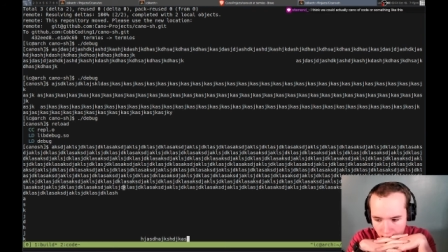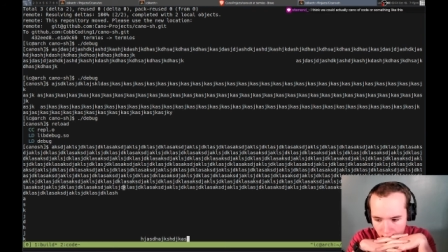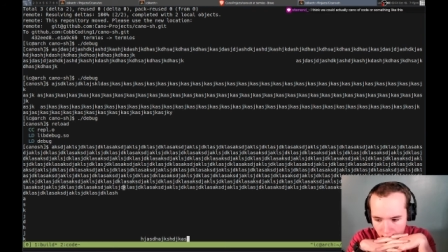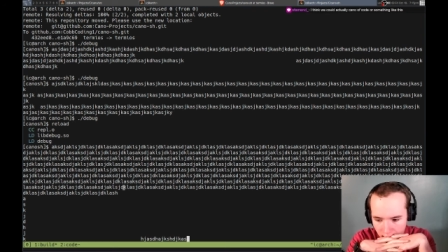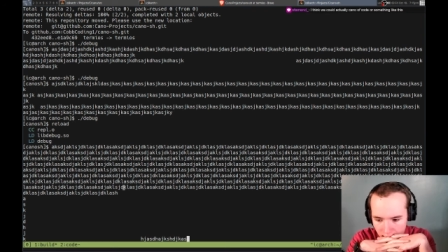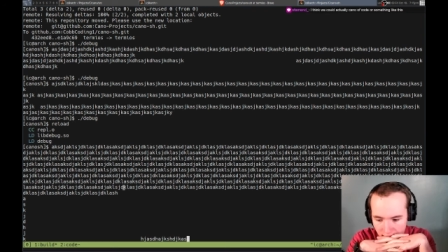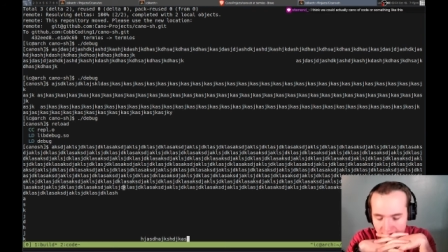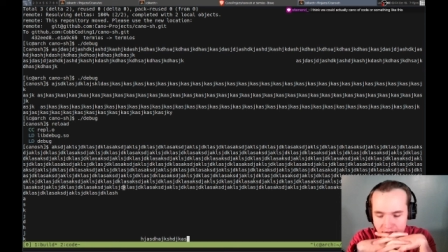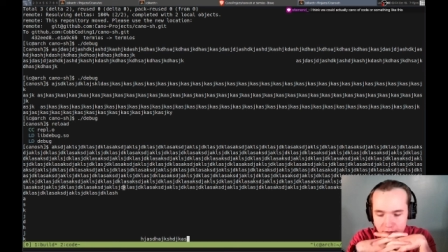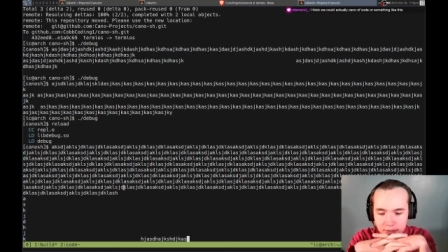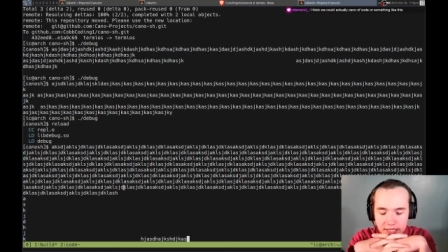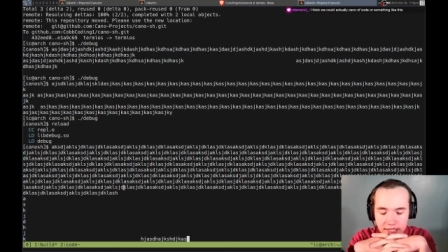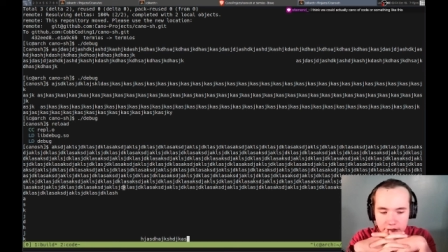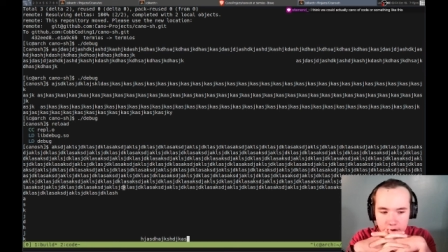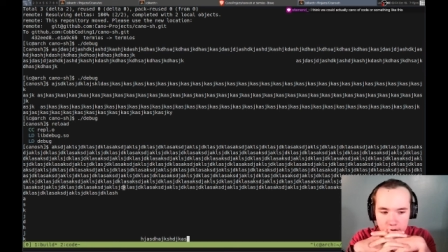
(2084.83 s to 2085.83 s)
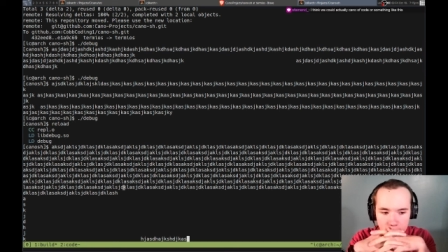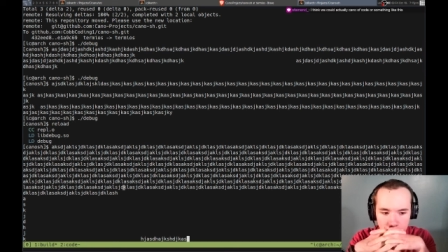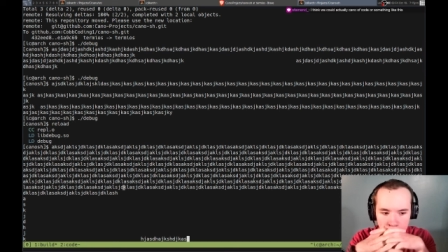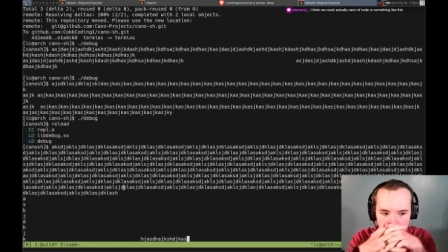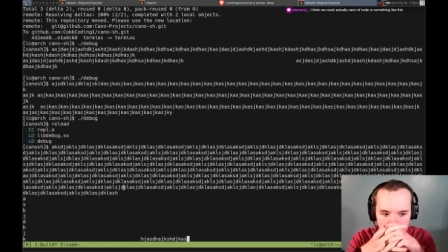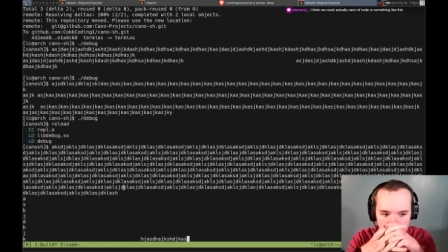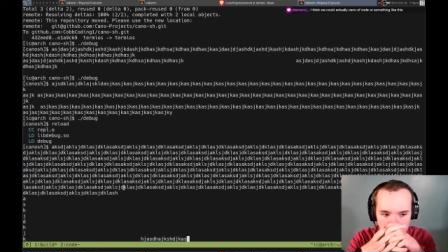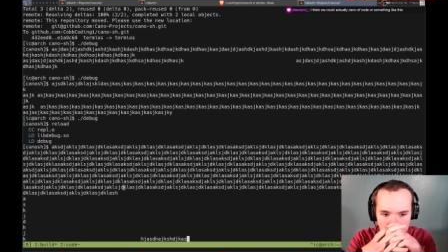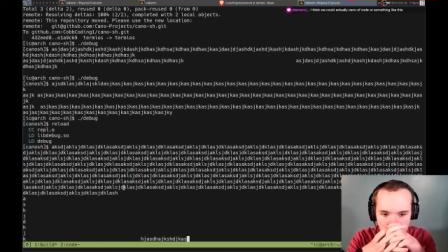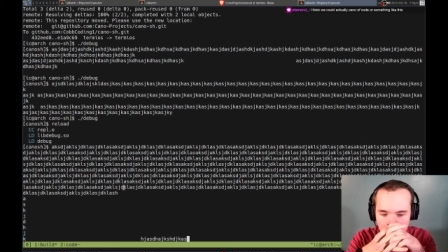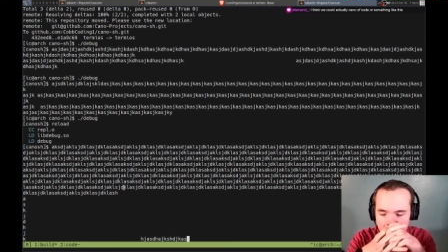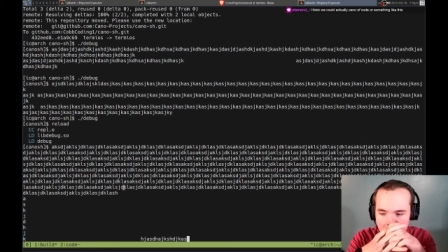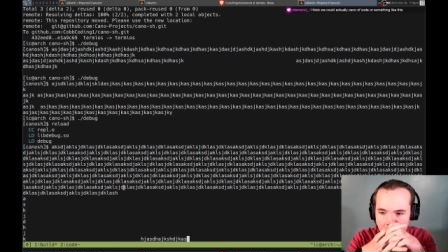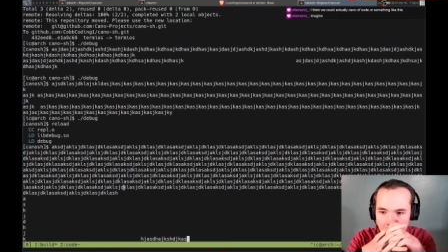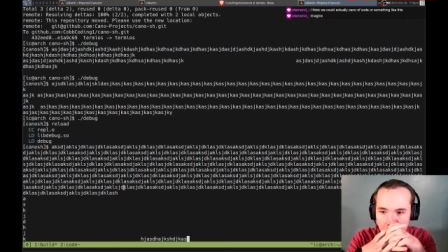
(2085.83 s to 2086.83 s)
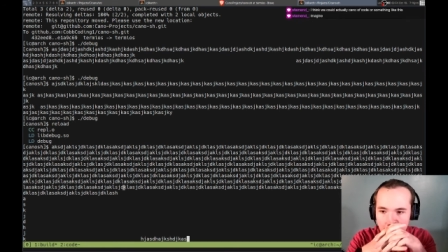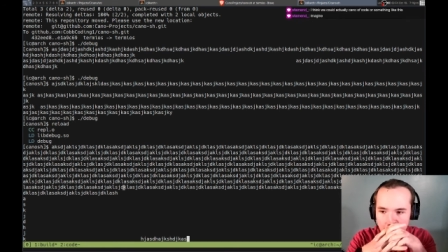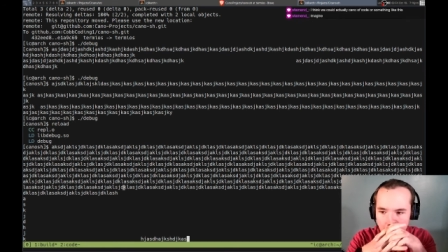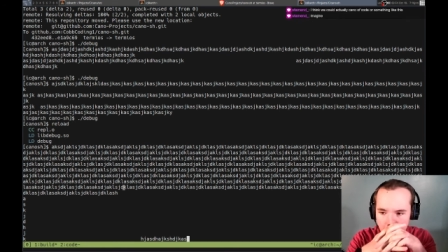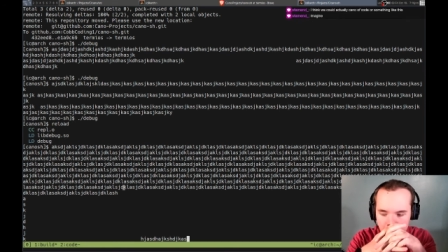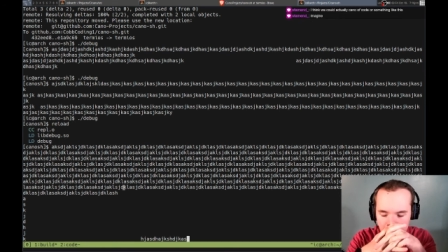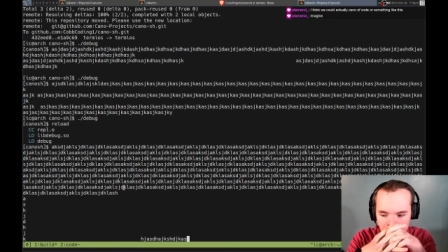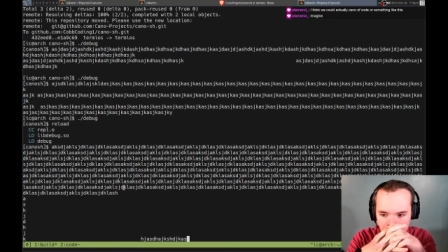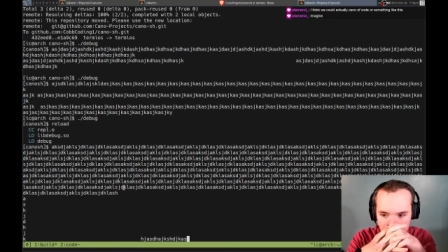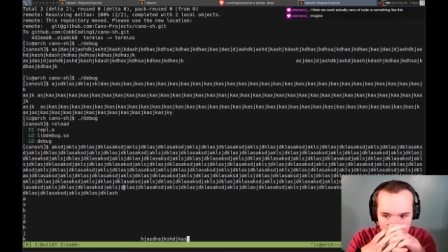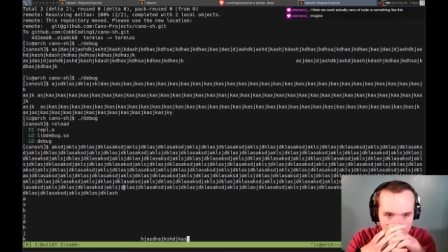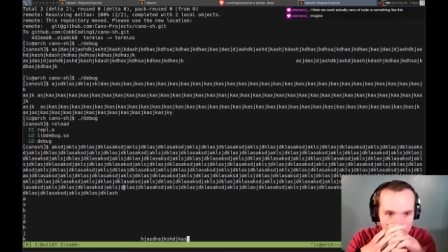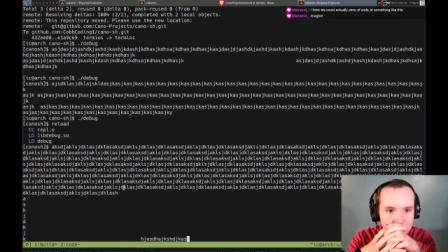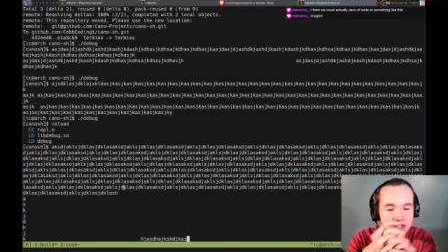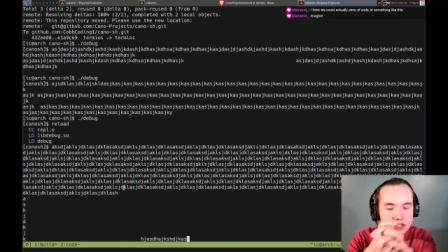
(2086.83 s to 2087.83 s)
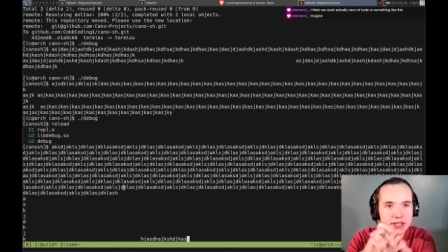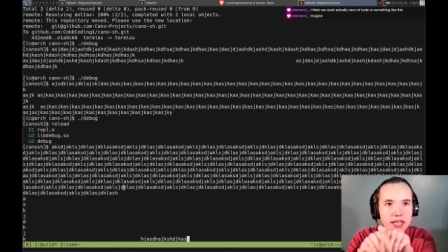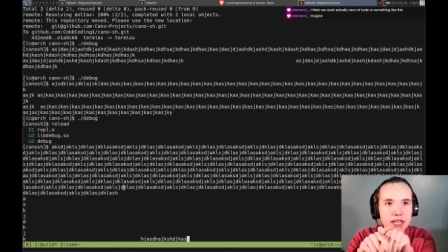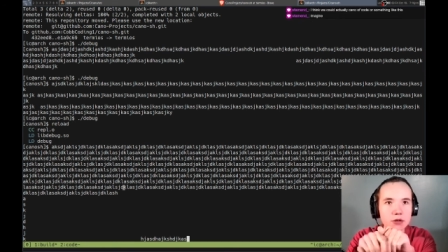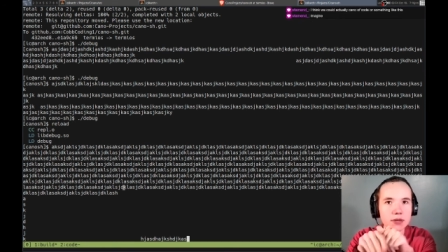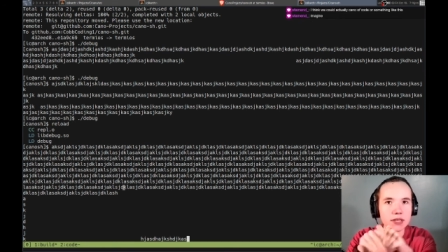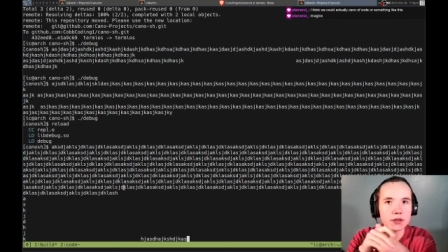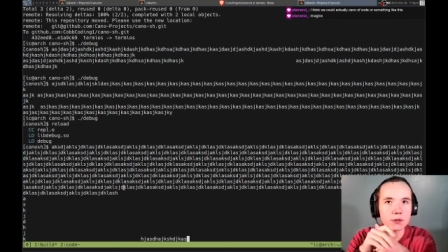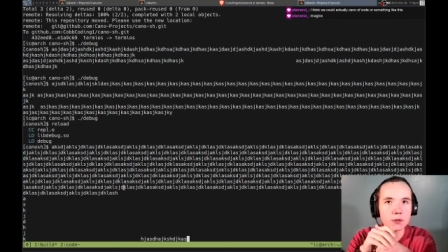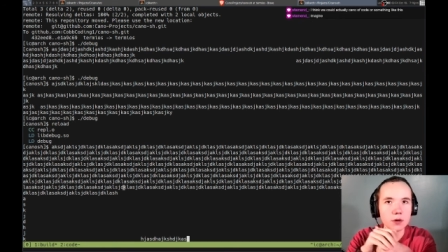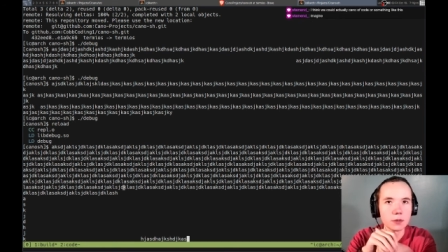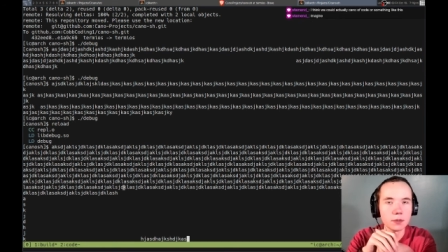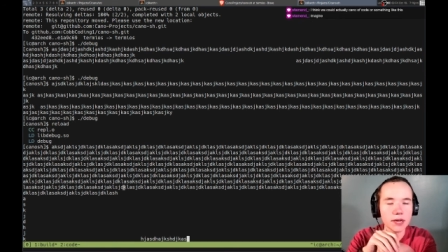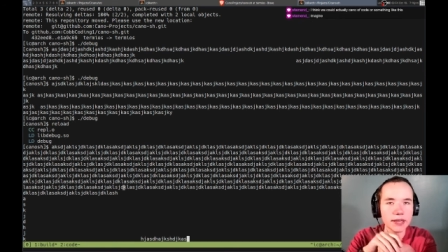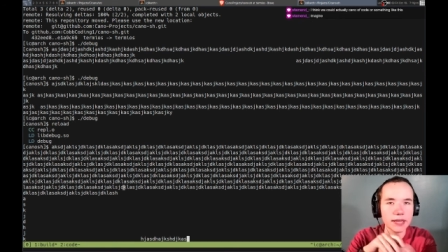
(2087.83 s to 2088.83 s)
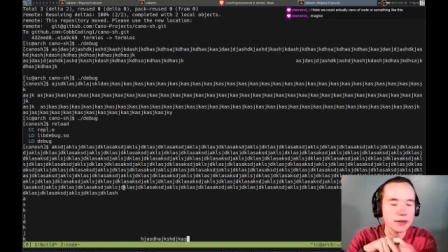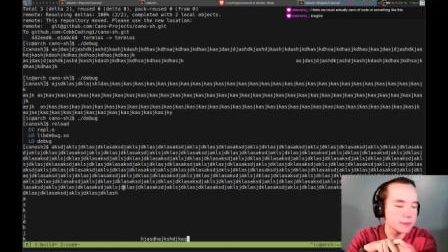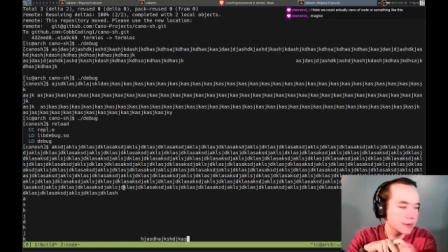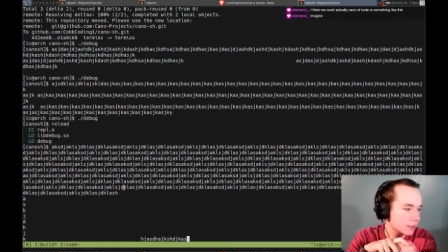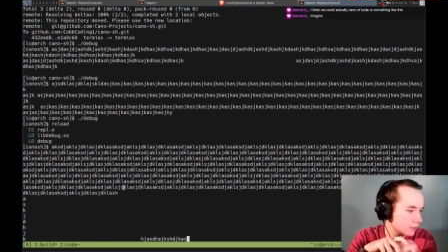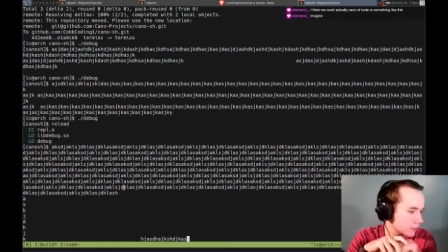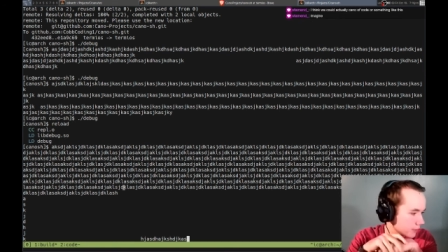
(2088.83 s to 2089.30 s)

Because we need to consider the rendering. So we can just iterate the row by that amount.